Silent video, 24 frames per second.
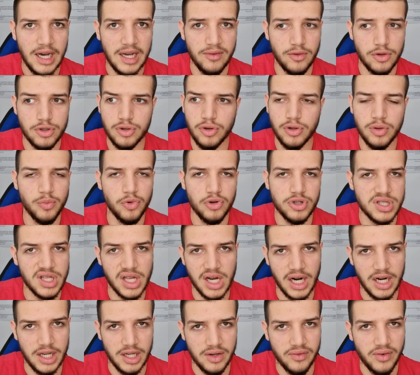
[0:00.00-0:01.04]
I was almost
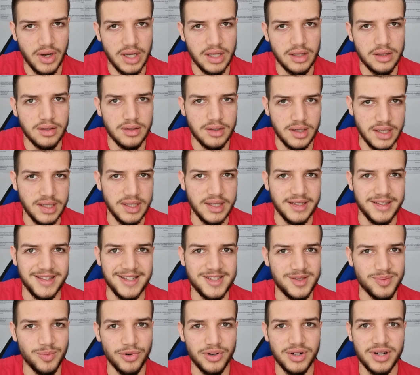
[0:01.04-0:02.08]
crying while reading
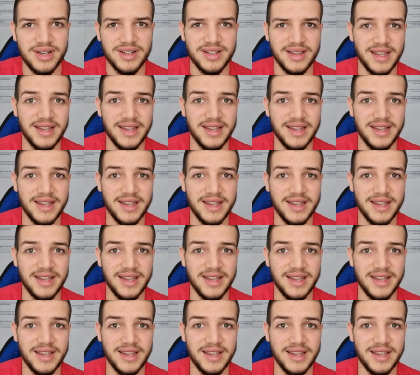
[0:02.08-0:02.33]
this book.